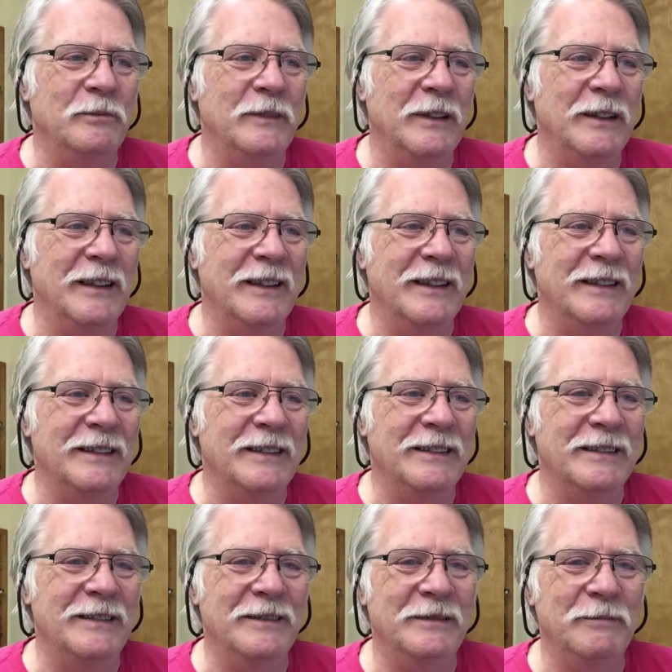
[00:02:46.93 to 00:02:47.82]
uh,
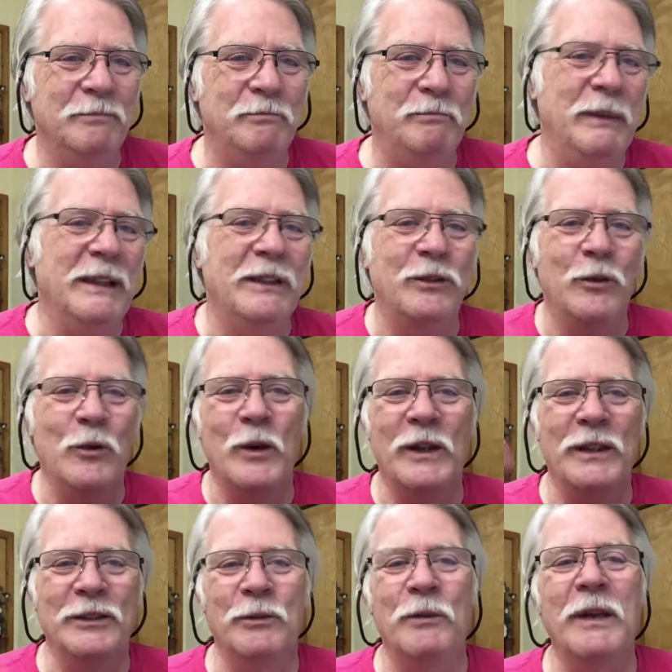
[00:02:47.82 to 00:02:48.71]

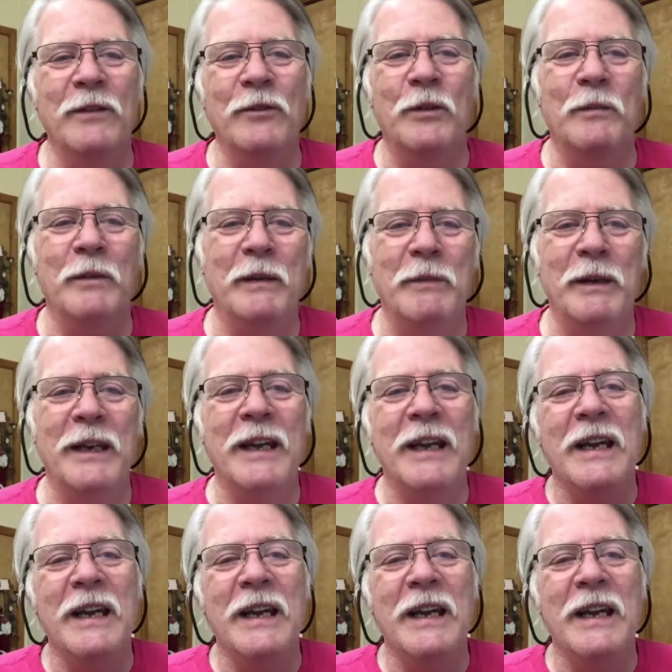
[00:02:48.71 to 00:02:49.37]
bitcoins whatever it might be